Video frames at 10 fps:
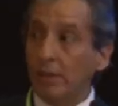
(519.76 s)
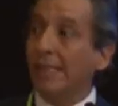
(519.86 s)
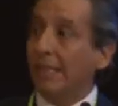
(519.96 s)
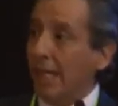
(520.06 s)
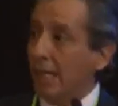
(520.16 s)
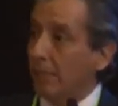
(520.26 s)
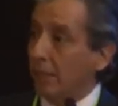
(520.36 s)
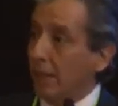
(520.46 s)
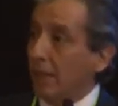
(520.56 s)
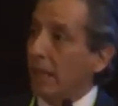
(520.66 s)
is the time
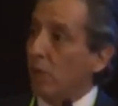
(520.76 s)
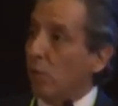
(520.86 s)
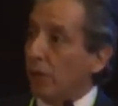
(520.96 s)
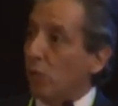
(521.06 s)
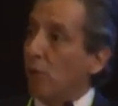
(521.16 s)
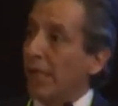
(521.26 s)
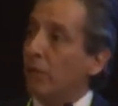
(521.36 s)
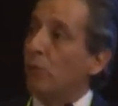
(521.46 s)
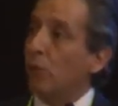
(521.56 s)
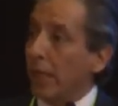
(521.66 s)
in which we
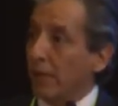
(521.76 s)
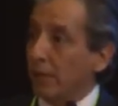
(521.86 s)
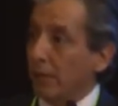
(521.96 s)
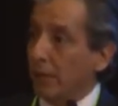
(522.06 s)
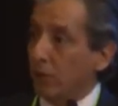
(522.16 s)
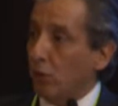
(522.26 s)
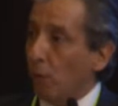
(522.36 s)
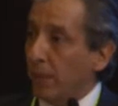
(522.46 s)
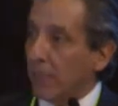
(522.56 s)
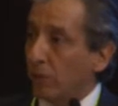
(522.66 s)
can raise
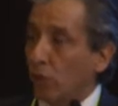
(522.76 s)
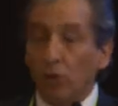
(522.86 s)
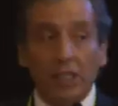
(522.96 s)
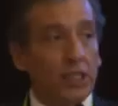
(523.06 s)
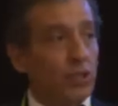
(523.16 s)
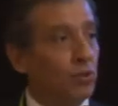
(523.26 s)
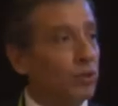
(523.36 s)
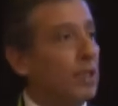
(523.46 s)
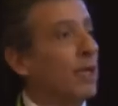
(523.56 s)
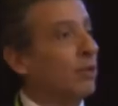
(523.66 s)
topics or
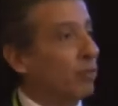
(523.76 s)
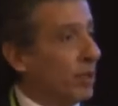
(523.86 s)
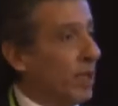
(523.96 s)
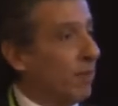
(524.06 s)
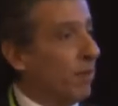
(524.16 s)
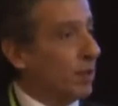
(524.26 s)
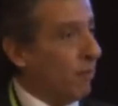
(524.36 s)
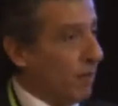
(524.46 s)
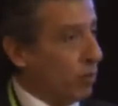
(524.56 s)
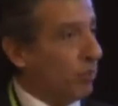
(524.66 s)
issues as sustainable
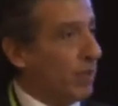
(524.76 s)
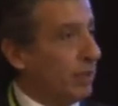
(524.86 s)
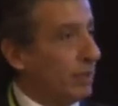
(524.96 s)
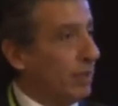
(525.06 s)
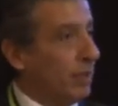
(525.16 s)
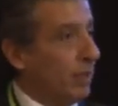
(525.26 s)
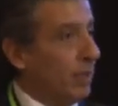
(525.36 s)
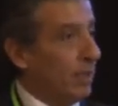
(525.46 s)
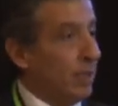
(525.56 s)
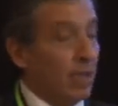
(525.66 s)
development.
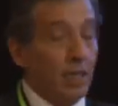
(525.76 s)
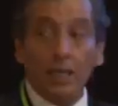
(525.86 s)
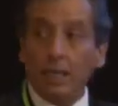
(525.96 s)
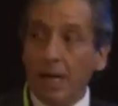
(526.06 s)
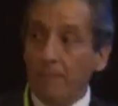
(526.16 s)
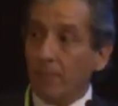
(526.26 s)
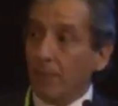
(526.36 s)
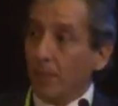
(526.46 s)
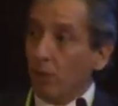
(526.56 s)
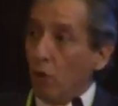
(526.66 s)
The
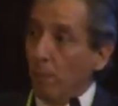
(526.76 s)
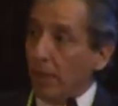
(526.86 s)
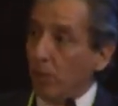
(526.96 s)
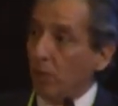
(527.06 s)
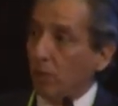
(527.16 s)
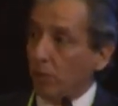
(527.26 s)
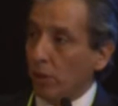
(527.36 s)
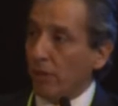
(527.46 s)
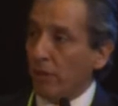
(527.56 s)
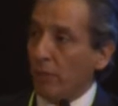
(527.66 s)
topic of
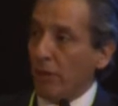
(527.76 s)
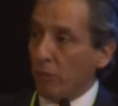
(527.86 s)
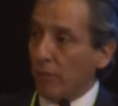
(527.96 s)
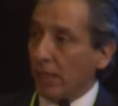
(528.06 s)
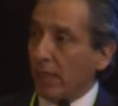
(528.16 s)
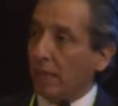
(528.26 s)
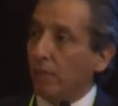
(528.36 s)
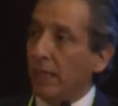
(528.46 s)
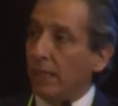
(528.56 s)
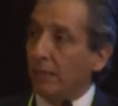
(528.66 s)
sustainable development has
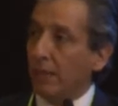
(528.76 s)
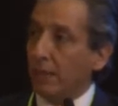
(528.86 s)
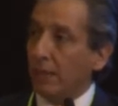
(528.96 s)
been